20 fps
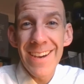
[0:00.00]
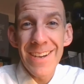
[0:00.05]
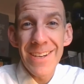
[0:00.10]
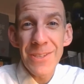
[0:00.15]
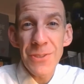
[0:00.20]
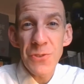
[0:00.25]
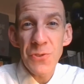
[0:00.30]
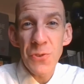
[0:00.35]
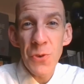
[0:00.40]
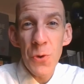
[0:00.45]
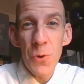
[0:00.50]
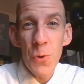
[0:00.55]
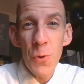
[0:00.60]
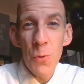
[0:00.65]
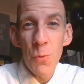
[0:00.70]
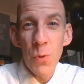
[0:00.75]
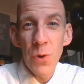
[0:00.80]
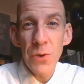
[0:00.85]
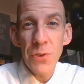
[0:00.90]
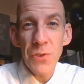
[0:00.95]
So
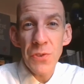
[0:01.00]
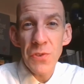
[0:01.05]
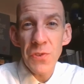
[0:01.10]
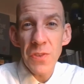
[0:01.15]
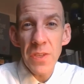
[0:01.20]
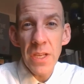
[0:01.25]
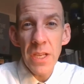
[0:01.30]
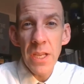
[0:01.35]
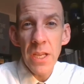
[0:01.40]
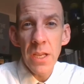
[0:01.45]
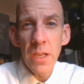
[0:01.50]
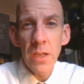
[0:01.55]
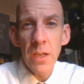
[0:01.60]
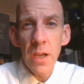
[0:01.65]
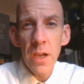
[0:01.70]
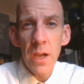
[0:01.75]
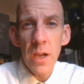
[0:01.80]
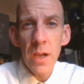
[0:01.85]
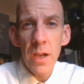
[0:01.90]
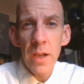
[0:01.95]
we're just seeing
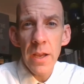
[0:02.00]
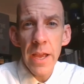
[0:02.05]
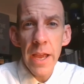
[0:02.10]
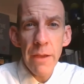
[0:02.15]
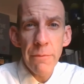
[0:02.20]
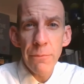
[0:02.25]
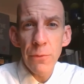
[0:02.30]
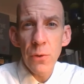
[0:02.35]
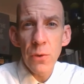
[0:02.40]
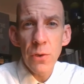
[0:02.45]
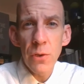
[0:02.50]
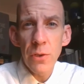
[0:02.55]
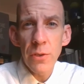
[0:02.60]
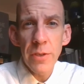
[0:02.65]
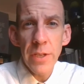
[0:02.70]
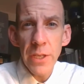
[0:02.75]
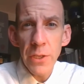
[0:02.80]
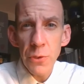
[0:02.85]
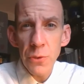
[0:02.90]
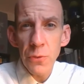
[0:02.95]
ever
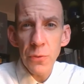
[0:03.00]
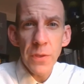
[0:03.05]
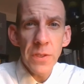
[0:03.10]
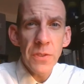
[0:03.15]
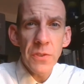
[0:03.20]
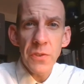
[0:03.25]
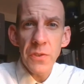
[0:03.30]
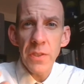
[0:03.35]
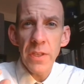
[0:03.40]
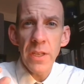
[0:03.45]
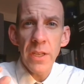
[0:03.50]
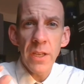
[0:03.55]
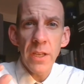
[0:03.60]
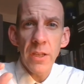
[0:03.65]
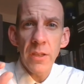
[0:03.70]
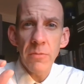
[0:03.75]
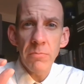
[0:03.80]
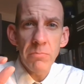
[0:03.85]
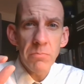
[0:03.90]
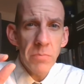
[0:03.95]

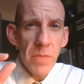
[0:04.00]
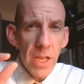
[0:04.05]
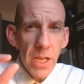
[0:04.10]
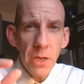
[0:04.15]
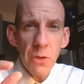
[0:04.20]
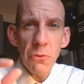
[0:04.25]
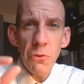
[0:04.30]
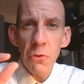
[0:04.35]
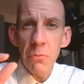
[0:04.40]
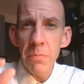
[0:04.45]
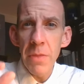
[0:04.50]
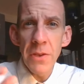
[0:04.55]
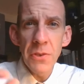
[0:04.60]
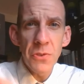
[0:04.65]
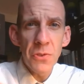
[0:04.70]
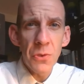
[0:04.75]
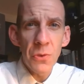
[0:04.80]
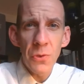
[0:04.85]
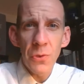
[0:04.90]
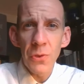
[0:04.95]
increasing
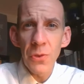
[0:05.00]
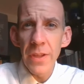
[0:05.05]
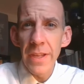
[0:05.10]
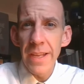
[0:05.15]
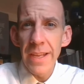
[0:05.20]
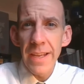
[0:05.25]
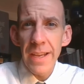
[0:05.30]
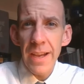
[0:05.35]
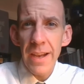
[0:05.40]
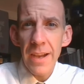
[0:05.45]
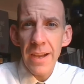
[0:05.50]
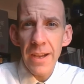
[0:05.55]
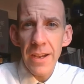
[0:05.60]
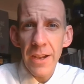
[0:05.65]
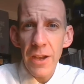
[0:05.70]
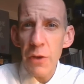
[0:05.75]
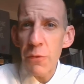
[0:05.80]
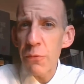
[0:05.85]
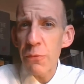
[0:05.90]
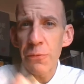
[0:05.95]
incremental
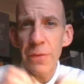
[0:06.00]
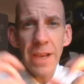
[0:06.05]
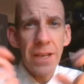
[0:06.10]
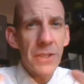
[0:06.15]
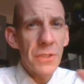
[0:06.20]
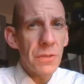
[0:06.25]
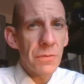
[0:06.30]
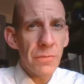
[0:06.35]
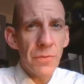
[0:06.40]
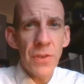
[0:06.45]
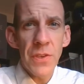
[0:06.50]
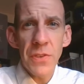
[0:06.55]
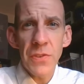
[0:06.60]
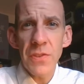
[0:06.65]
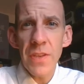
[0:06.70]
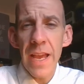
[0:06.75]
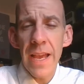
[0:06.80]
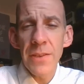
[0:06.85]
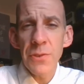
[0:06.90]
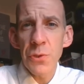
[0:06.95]

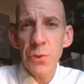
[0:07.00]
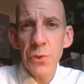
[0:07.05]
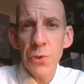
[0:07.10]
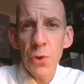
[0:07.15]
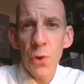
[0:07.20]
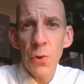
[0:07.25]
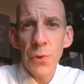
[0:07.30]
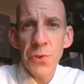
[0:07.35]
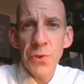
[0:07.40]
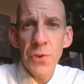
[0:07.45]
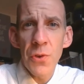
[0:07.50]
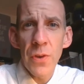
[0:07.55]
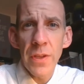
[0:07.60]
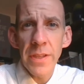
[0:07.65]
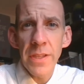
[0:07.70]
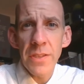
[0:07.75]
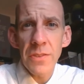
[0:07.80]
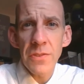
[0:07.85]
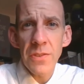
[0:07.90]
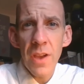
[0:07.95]
effectiveness as a church during
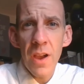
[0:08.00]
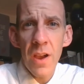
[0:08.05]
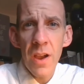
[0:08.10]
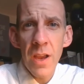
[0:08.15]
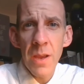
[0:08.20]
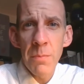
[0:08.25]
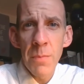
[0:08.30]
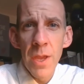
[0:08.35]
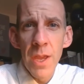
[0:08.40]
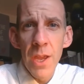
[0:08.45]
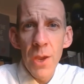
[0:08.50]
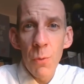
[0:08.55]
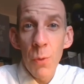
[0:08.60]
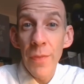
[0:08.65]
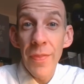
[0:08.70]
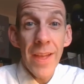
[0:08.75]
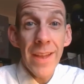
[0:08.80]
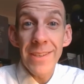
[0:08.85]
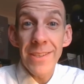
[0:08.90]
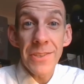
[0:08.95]
this time
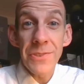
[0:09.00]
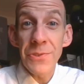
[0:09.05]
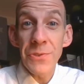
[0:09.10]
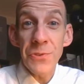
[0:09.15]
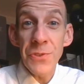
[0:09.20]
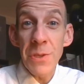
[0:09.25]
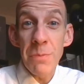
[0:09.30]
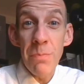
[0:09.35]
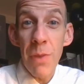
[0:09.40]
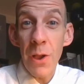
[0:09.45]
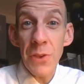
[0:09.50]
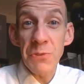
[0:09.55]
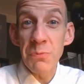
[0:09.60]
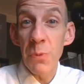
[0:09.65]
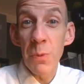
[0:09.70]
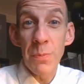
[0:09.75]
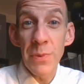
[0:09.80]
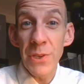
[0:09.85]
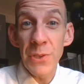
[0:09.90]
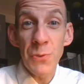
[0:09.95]
when that doesn't seem
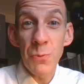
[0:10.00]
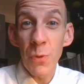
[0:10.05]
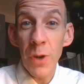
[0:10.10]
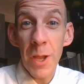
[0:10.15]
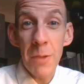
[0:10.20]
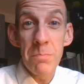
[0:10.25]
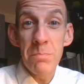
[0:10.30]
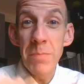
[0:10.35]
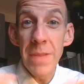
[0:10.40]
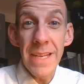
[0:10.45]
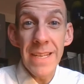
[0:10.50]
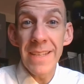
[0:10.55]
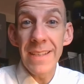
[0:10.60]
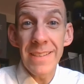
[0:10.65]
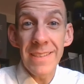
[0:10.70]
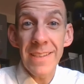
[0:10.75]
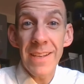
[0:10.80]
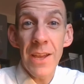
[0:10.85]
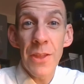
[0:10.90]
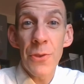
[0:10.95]
possible because we're not meeting
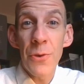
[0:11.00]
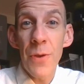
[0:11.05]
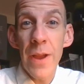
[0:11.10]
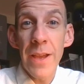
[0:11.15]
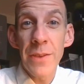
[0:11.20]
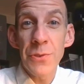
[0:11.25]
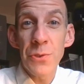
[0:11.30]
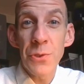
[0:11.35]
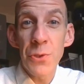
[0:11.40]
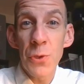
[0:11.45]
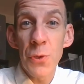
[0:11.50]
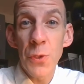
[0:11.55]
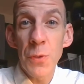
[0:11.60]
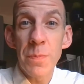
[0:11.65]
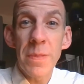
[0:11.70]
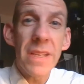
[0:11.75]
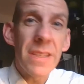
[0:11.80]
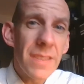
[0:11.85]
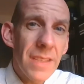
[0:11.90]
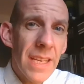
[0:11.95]
together as a church.
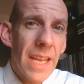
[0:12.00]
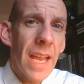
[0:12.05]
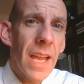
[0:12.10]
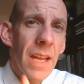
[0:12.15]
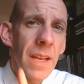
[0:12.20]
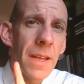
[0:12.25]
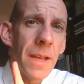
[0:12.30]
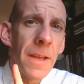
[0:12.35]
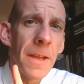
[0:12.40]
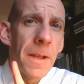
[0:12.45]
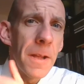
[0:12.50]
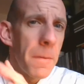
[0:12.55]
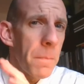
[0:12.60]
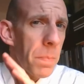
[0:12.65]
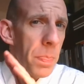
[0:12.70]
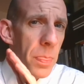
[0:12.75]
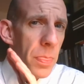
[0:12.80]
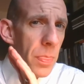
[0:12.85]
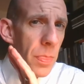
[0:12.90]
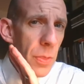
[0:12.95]
Because again,
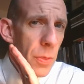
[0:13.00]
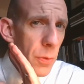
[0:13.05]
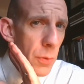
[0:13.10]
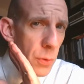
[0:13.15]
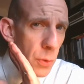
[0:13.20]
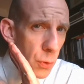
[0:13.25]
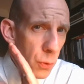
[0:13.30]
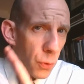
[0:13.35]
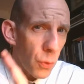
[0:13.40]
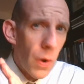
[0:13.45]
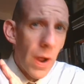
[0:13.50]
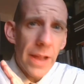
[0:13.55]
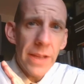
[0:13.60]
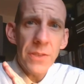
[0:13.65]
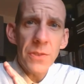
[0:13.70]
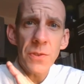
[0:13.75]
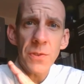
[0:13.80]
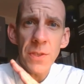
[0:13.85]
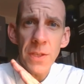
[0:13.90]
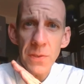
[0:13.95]

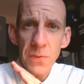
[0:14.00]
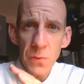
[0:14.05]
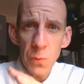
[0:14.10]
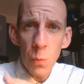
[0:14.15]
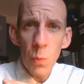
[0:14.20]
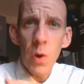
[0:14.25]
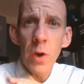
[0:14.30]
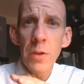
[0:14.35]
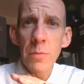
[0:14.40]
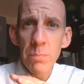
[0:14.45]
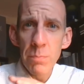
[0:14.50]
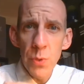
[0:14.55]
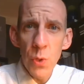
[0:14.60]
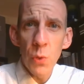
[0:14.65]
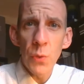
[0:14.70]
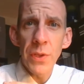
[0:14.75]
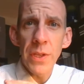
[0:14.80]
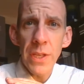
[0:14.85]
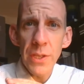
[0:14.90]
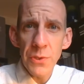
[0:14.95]
Christ is the one
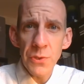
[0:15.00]
building his